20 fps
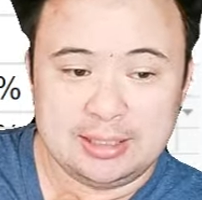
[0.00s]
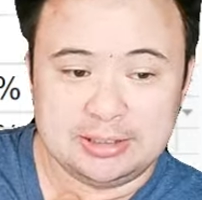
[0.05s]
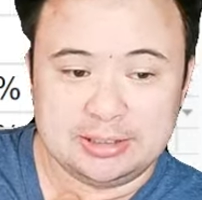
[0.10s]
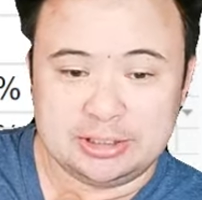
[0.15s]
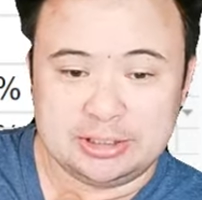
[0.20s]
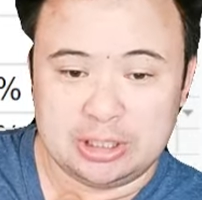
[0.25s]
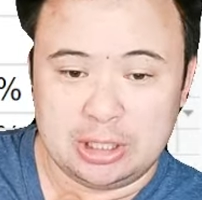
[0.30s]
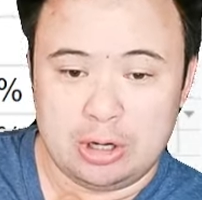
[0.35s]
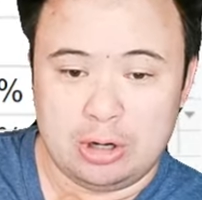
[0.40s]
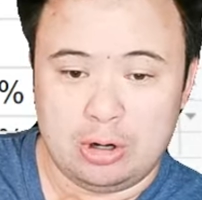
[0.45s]

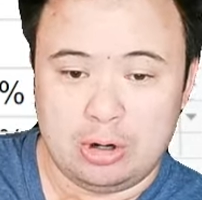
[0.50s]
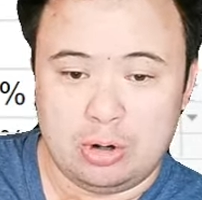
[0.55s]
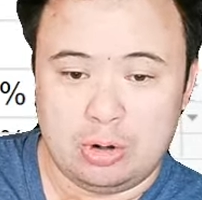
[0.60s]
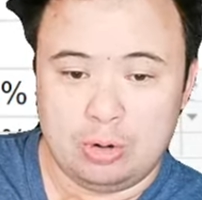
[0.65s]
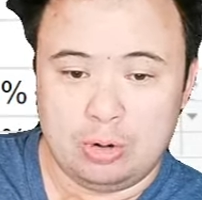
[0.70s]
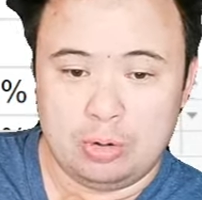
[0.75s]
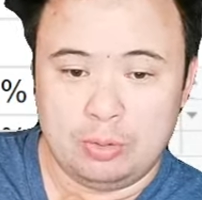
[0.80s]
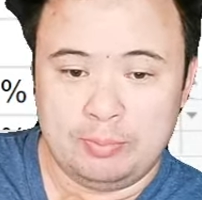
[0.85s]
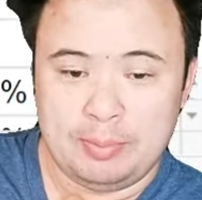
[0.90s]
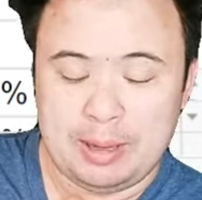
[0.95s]

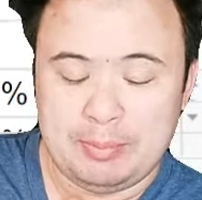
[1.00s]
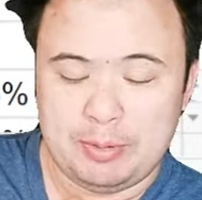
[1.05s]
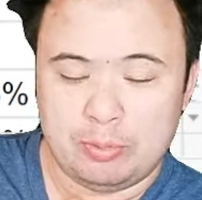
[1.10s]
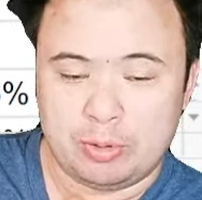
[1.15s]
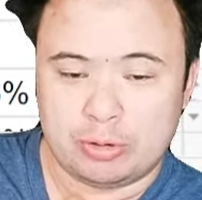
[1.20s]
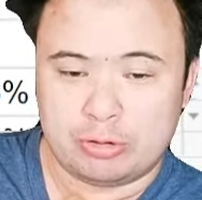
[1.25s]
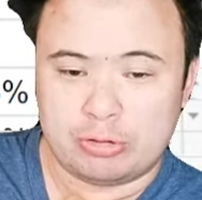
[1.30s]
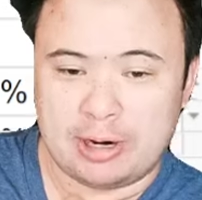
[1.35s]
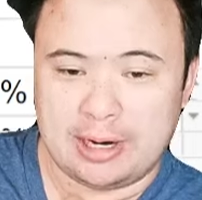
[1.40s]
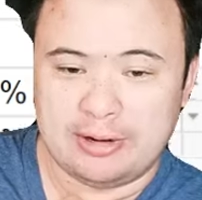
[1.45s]
So maybe
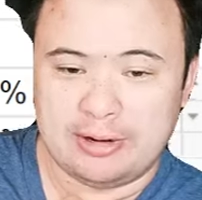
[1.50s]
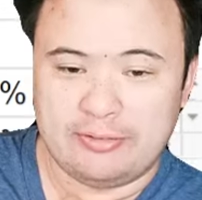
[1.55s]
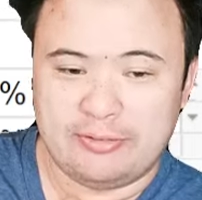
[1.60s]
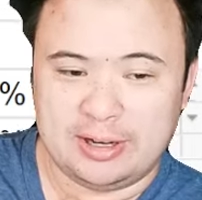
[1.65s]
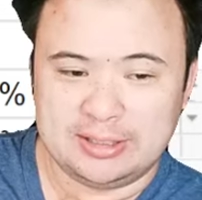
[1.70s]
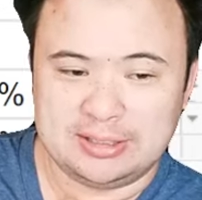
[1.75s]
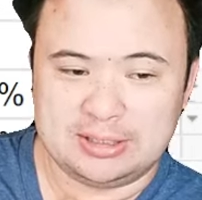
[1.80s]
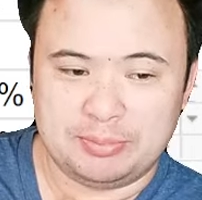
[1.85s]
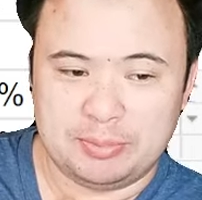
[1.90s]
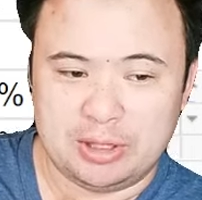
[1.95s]
we're trying to
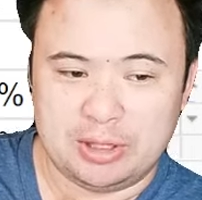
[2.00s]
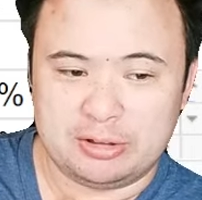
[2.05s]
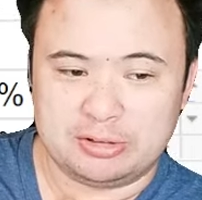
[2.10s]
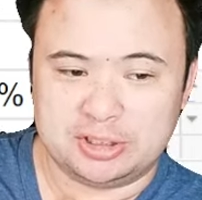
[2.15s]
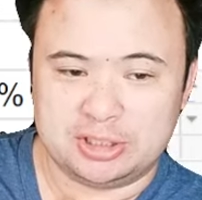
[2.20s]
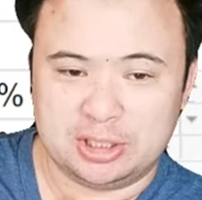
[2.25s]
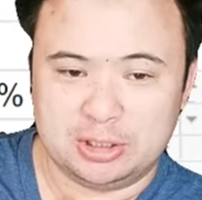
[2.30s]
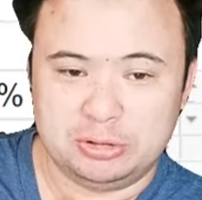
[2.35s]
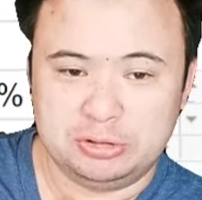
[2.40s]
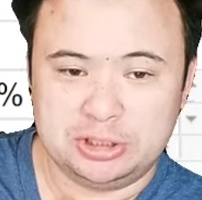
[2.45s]
find some other
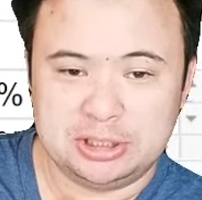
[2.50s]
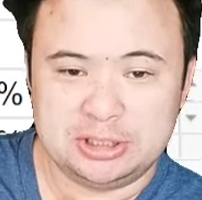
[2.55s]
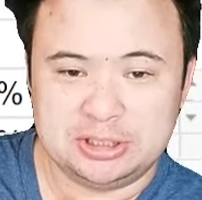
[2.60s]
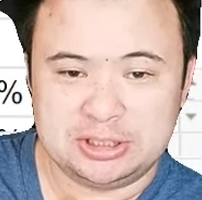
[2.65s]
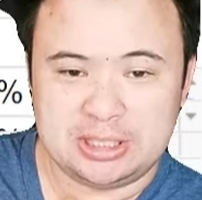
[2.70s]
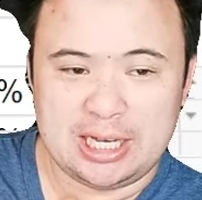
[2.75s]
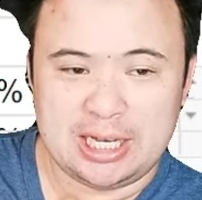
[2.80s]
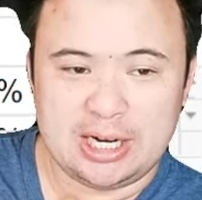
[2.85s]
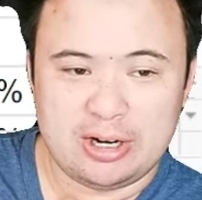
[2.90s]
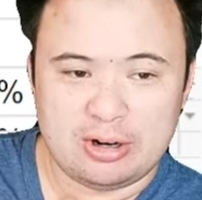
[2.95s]

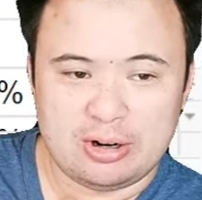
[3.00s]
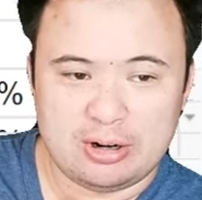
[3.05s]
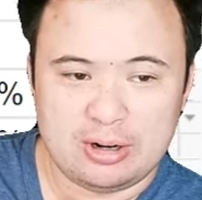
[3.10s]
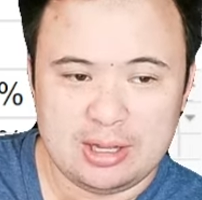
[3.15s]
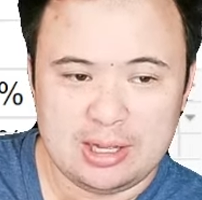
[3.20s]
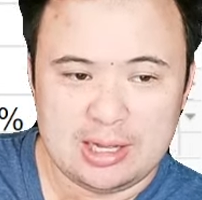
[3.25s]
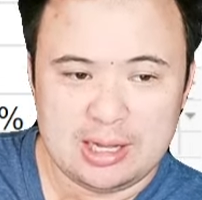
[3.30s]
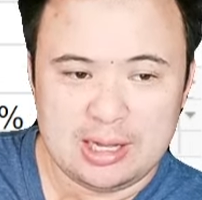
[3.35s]
solutions there.